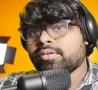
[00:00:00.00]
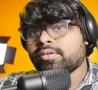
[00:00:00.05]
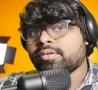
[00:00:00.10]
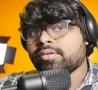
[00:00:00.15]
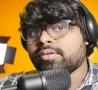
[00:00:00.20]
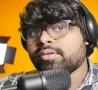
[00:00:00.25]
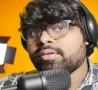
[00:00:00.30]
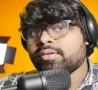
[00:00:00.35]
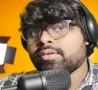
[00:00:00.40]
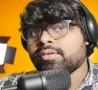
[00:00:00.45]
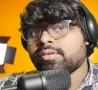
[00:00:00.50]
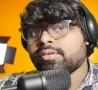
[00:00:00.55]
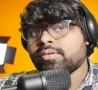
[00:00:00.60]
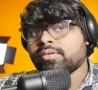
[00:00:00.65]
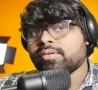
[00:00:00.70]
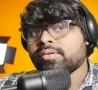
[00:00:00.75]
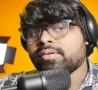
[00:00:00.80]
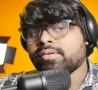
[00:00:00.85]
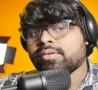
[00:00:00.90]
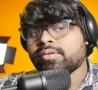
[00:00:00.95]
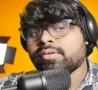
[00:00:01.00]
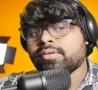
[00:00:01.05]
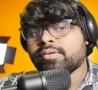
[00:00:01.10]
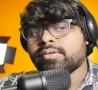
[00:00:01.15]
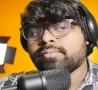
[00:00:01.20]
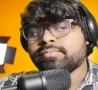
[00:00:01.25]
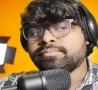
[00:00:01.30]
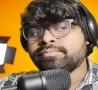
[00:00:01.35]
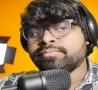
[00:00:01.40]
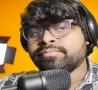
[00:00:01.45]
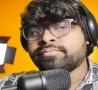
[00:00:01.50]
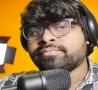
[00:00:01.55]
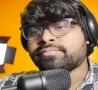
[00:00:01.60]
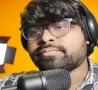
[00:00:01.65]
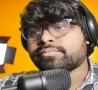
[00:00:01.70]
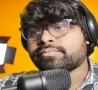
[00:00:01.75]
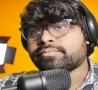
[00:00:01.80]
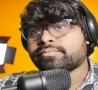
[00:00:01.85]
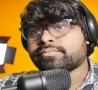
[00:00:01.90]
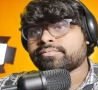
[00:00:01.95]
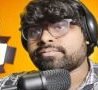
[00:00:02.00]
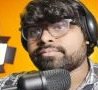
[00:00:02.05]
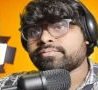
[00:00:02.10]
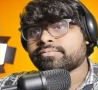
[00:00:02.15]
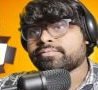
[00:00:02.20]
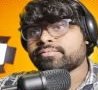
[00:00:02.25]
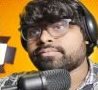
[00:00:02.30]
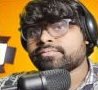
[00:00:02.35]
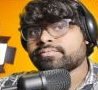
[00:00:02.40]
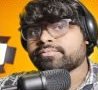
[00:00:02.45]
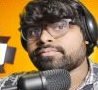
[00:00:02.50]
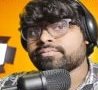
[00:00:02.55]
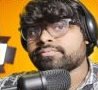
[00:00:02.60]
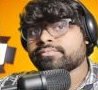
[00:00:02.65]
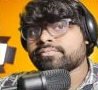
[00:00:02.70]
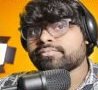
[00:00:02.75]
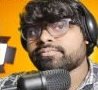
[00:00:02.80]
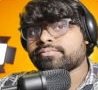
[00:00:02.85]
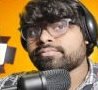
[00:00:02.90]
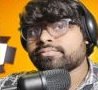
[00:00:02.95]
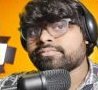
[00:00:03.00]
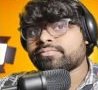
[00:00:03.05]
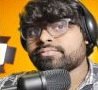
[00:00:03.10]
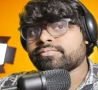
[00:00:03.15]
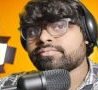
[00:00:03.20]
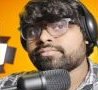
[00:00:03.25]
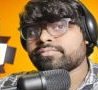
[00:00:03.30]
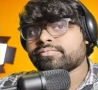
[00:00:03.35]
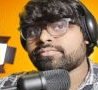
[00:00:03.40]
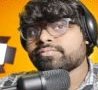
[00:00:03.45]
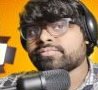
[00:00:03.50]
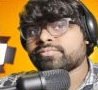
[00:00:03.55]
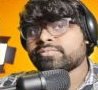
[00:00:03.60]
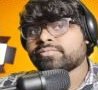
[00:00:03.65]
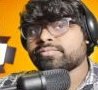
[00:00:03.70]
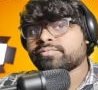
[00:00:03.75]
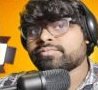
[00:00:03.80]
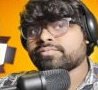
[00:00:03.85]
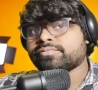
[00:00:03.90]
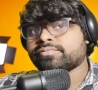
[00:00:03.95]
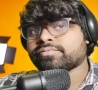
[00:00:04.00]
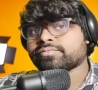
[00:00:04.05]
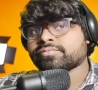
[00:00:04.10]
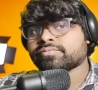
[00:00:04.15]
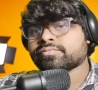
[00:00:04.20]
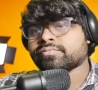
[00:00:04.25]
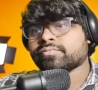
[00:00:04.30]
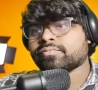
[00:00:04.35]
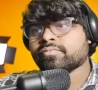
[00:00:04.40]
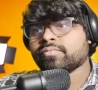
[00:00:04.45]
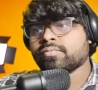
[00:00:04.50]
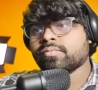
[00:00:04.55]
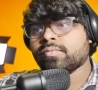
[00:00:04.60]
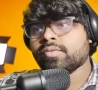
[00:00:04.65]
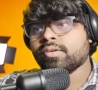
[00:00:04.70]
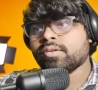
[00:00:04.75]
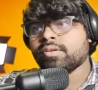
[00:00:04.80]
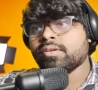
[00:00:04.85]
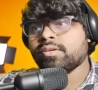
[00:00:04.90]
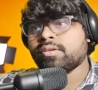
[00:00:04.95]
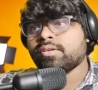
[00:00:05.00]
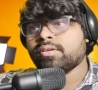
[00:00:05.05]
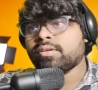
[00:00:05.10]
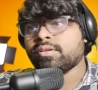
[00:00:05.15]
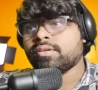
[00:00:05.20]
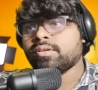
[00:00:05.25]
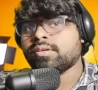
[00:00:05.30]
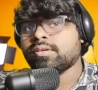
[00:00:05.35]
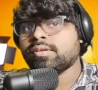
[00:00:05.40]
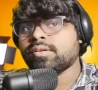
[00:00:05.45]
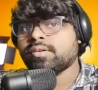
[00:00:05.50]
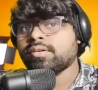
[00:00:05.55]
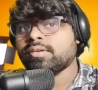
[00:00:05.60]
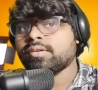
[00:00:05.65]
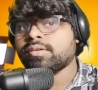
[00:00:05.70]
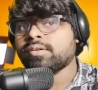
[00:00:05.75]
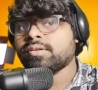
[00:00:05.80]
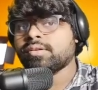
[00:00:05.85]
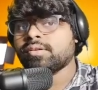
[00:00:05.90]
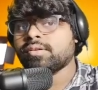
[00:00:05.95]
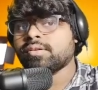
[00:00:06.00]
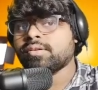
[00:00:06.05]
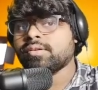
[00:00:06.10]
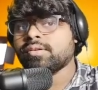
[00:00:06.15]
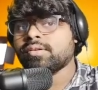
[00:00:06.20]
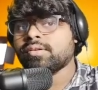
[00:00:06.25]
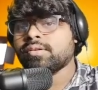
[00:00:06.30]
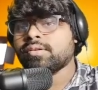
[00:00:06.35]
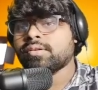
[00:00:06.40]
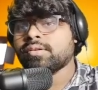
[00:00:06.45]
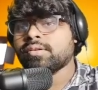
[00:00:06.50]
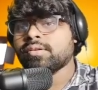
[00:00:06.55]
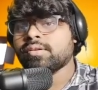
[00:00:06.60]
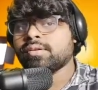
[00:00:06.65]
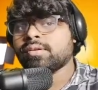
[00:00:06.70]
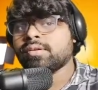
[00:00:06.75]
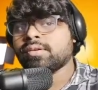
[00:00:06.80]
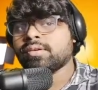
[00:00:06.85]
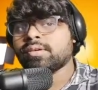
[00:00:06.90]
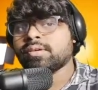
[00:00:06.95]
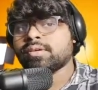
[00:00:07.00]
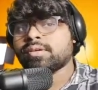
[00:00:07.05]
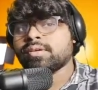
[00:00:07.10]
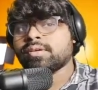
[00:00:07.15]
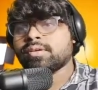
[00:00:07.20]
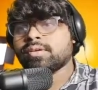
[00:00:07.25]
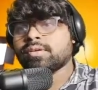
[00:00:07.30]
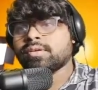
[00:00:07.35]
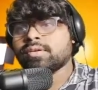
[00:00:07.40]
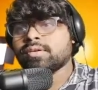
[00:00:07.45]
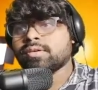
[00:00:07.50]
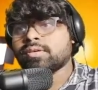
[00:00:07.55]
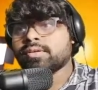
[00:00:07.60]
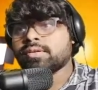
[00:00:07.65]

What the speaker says: Nobody speaks.